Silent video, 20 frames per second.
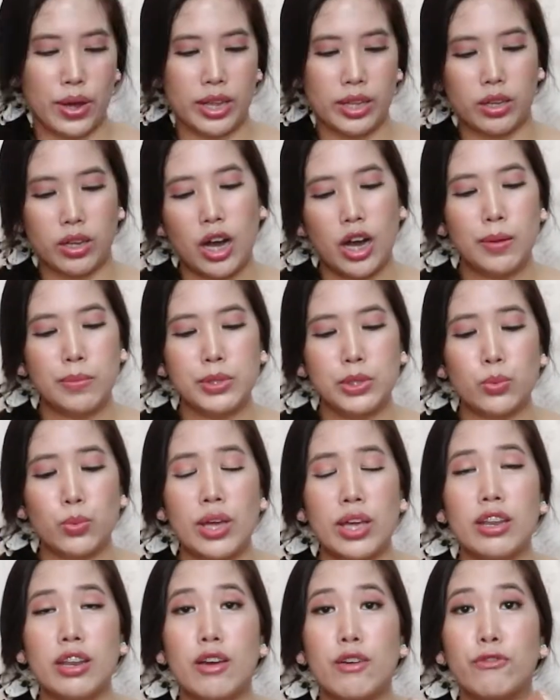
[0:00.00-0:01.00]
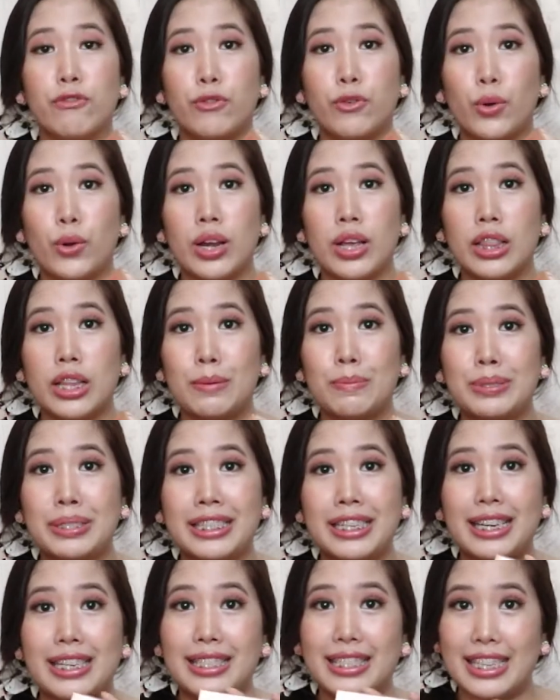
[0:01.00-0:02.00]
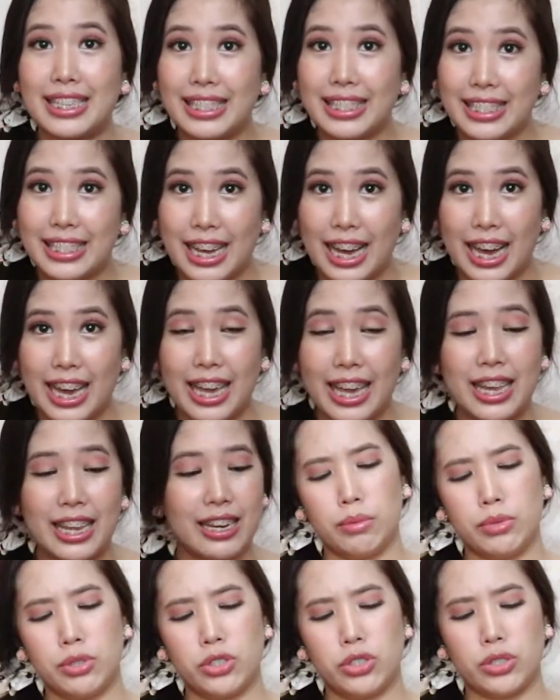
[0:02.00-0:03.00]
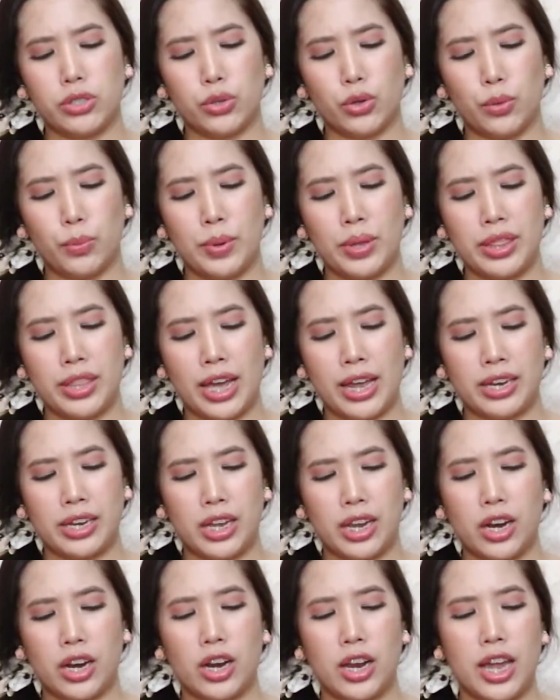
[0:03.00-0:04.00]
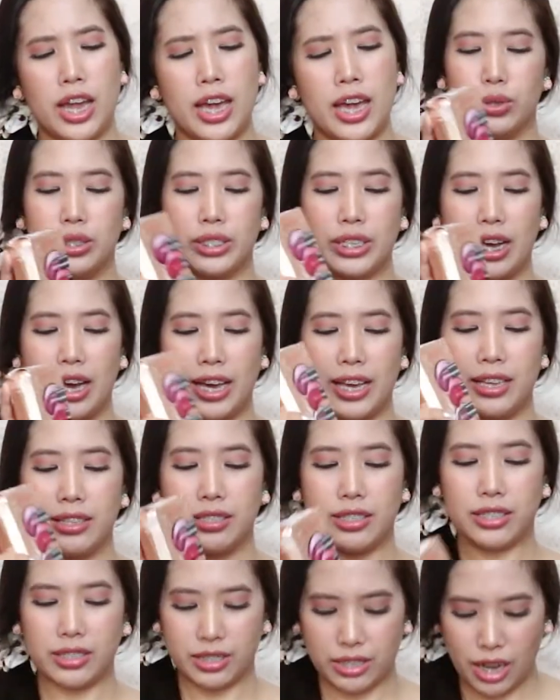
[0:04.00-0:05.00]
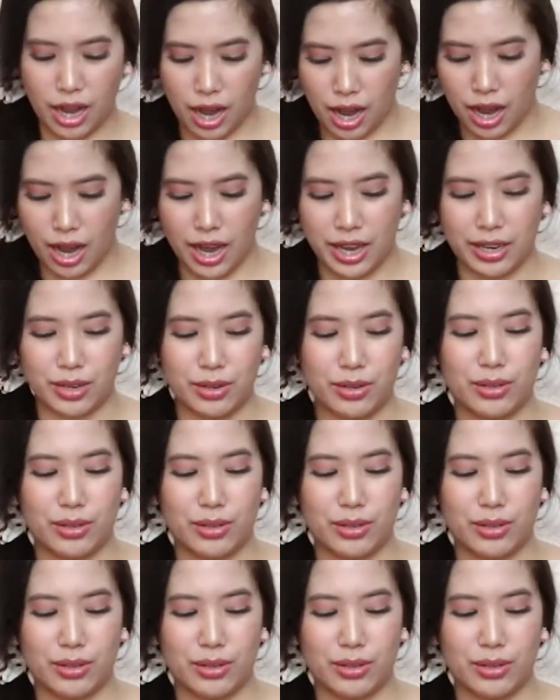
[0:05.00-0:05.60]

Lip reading: It comes with four lipsticks inside. Let me just open that here. Full sizes. Ah!